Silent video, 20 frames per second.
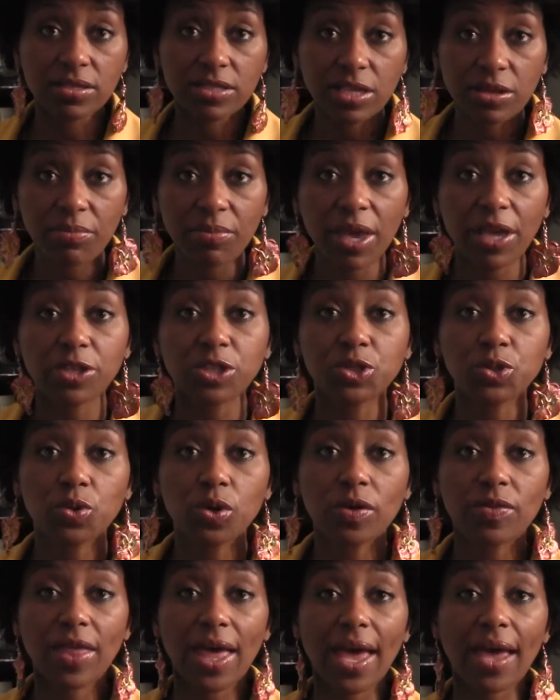to make
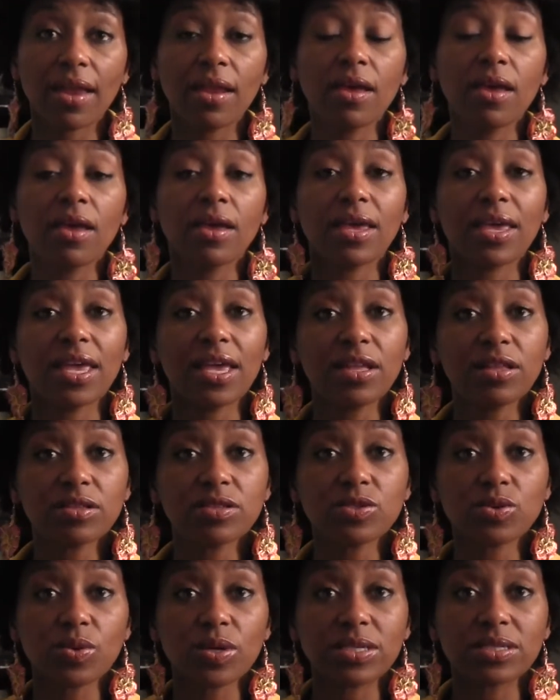sure that
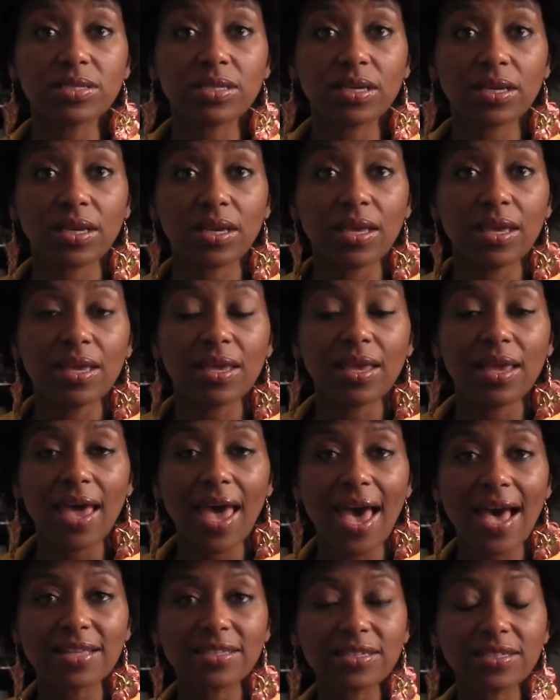insourcing
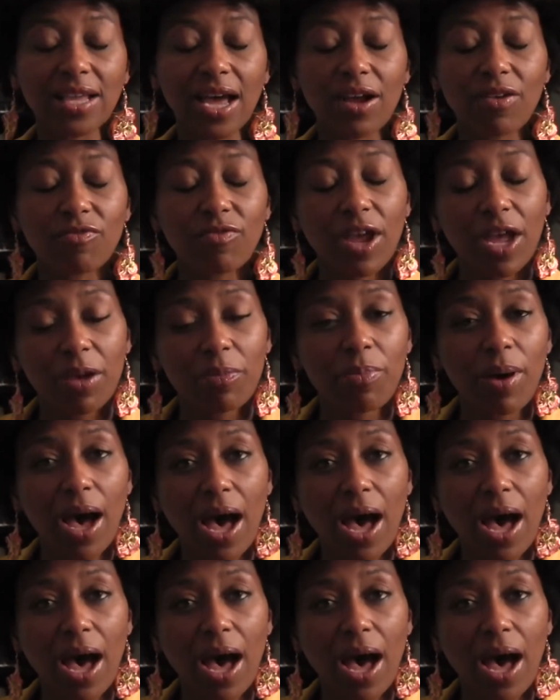has a direct